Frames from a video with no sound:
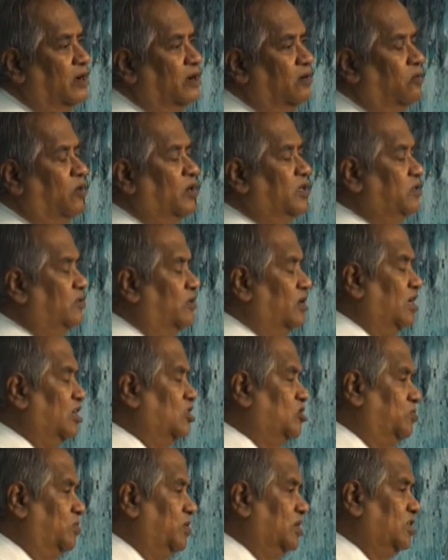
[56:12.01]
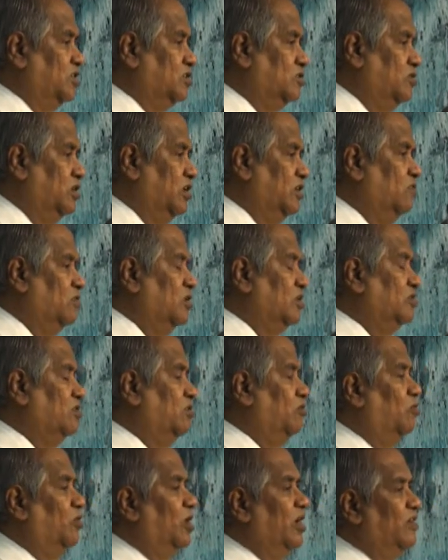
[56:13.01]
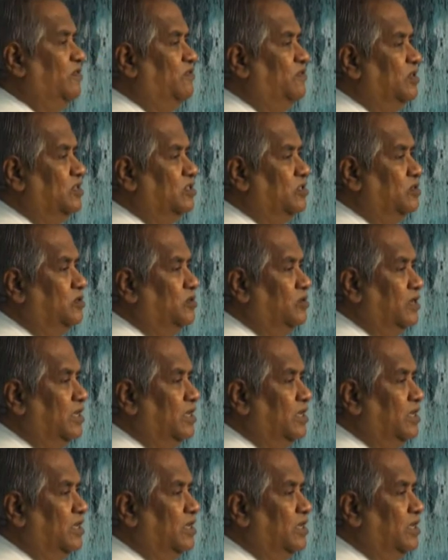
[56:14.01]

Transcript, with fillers: uh, what your husband is doing, what your wife is